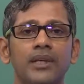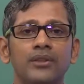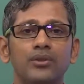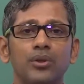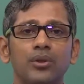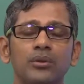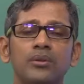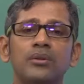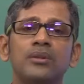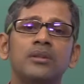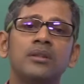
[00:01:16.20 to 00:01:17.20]
So
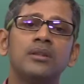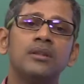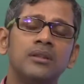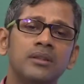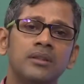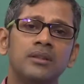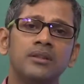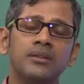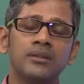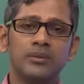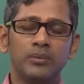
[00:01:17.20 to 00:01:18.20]

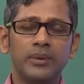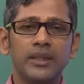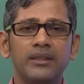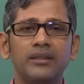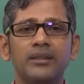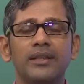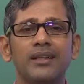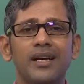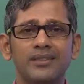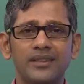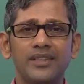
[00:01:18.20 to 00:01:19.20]
when a
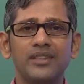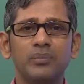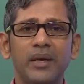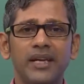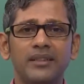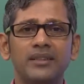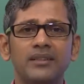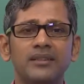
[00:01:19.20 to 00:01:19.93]
casting is made,